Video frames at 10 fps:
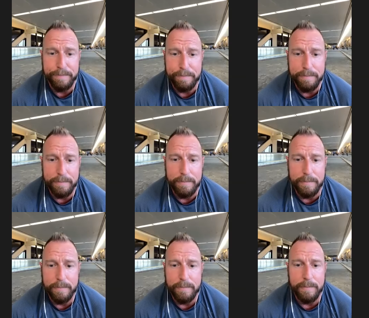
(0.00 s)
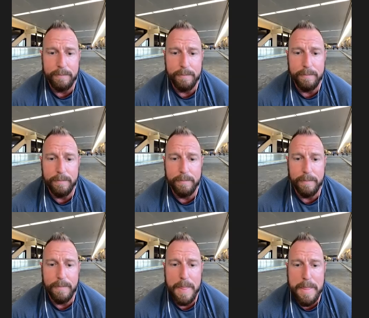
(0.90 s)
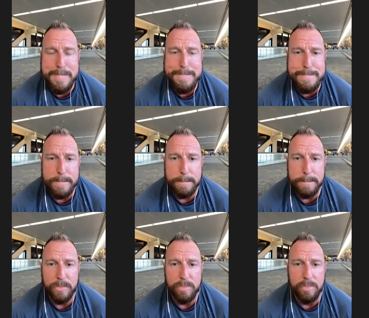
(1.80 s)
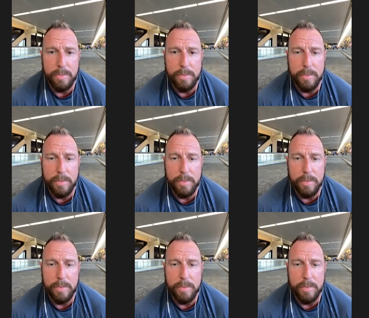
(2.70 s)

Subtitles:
(silence)